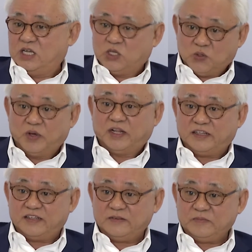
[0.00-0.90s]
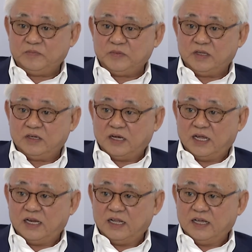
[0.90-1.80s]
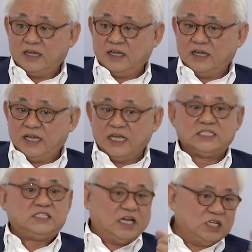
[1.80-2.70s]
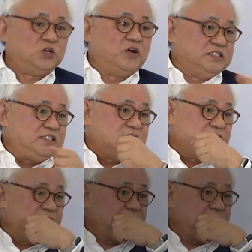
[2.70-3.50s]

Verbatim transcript: You will. Right? It's a choice.